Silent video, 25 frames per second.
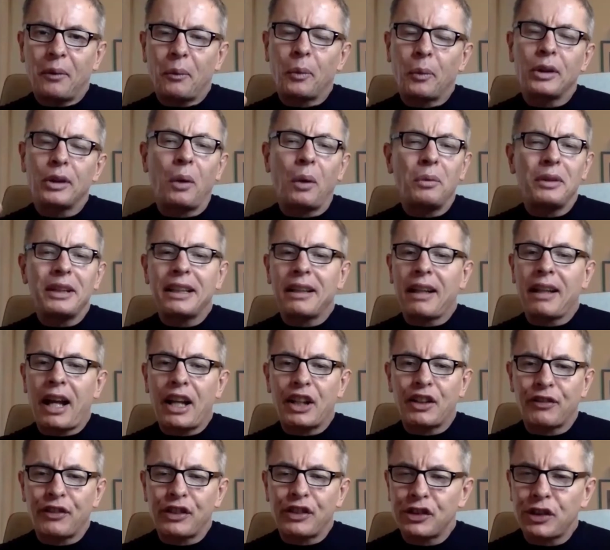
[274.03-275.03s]
will only
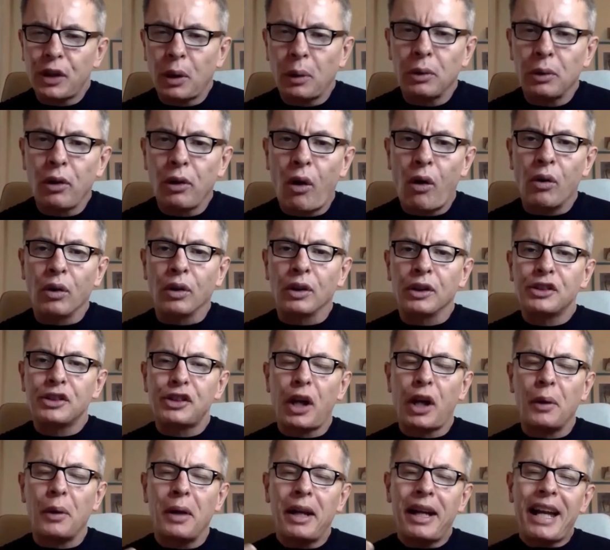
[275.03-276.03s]
last for so long.
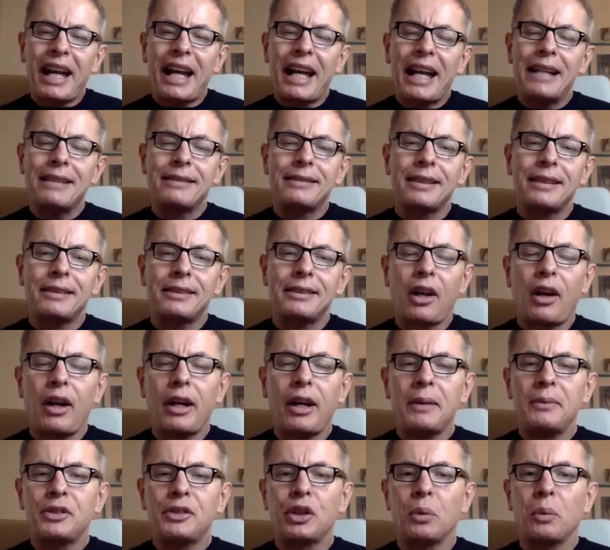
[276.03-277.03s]
So it's at
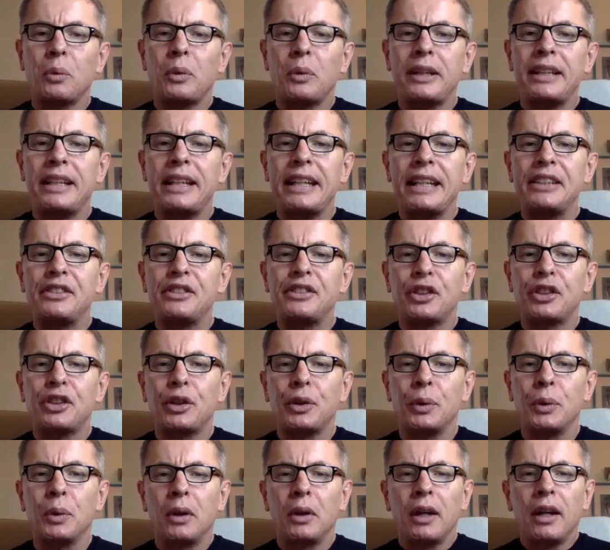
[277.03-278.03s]
times that we need
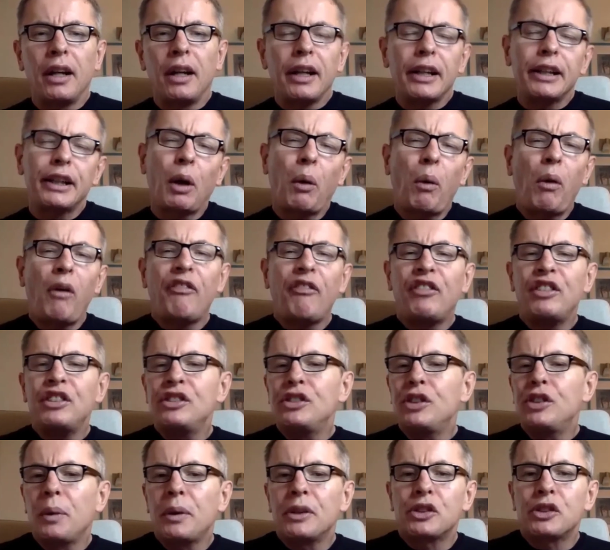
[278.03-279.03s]
to go off and
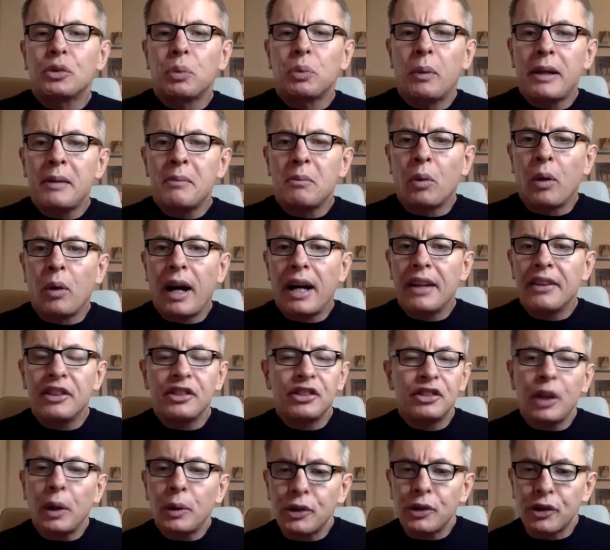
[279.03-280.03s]
do a swim where
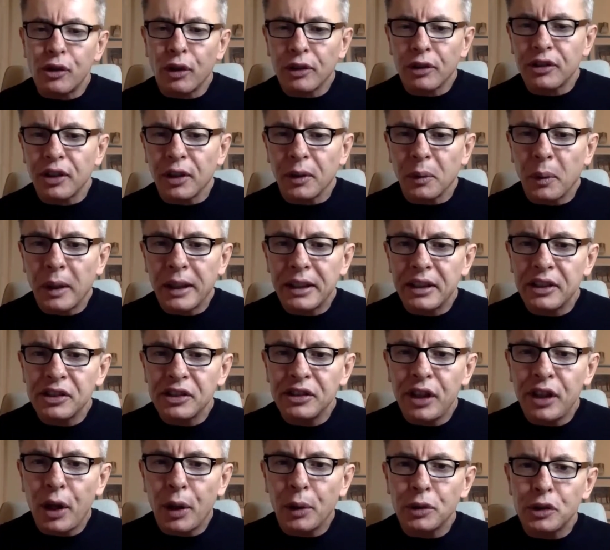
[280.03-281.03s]
there's no structure, where there's
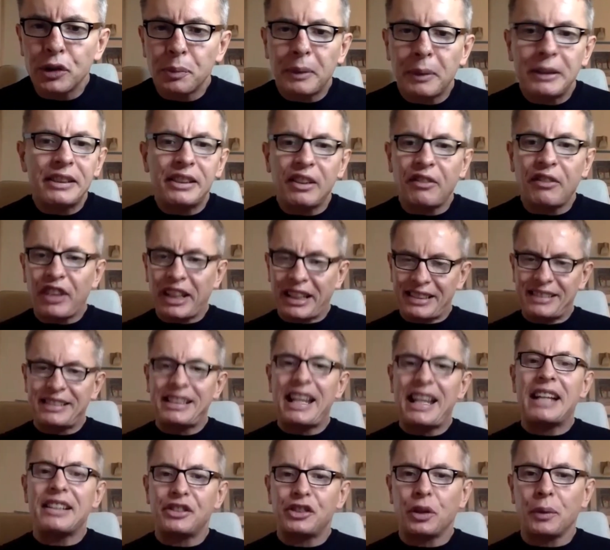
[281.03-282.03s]
no specific
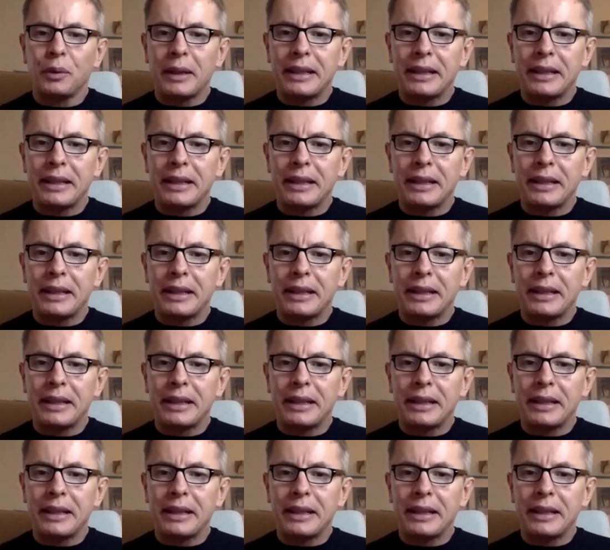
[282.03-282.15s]
set to